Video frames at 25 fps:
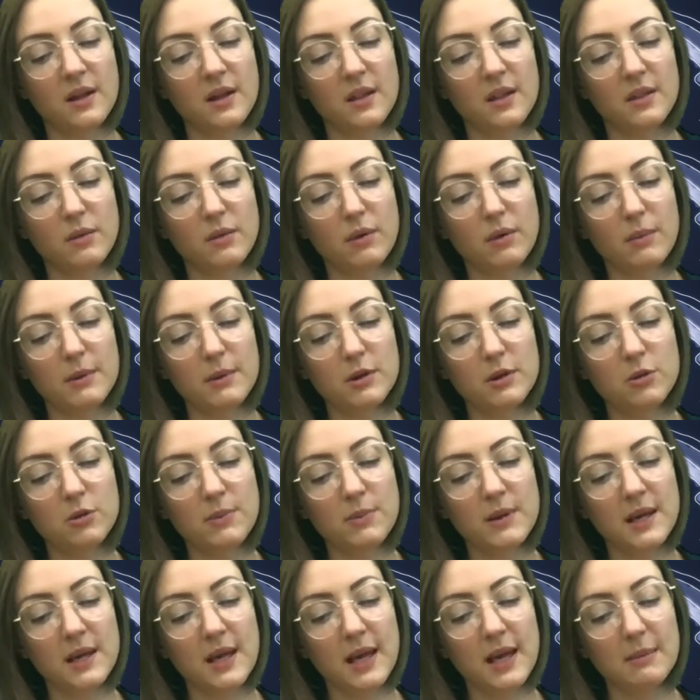the woman who
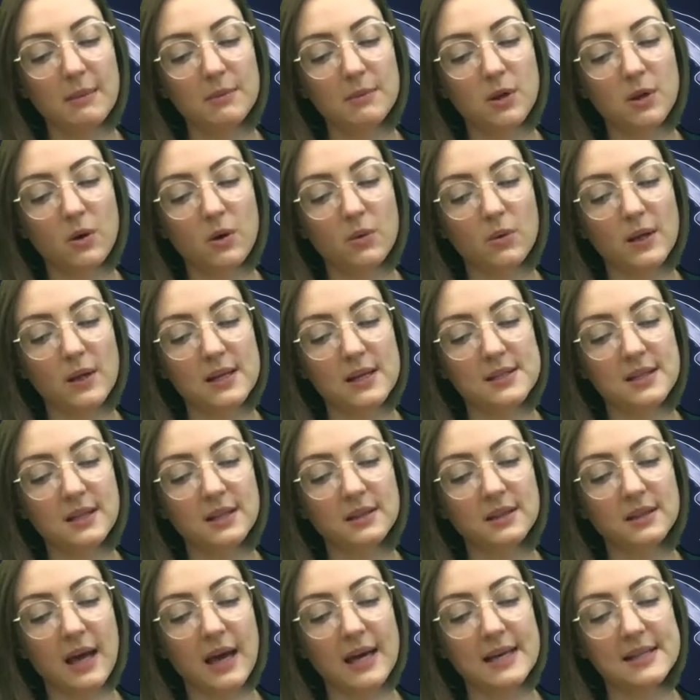became known as
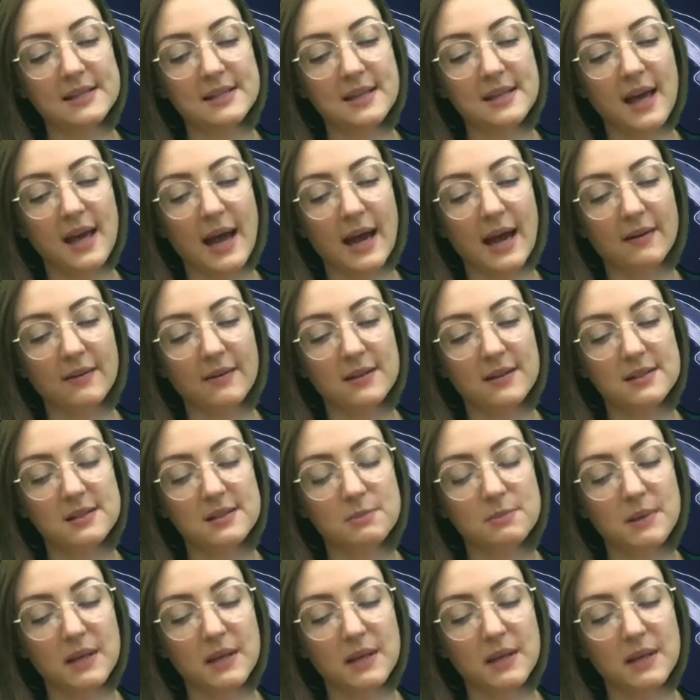Eliza Harris